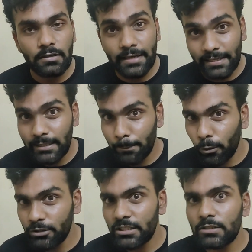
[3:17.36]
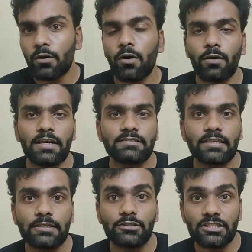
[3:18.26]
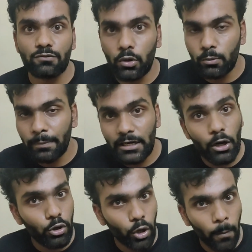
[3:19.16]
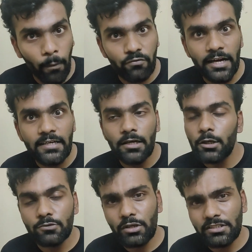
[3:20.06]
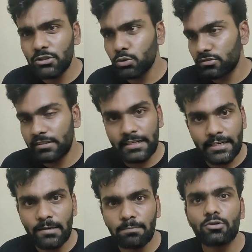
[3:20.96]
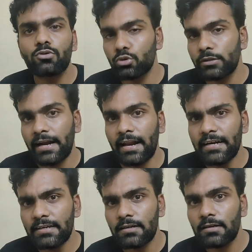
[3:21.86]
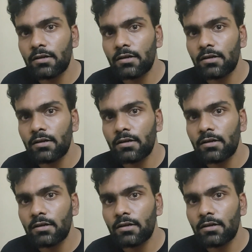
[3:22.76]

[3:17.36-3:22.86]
take that project, or let's say just want to build on top of that, you can just use GitHub to do that, right?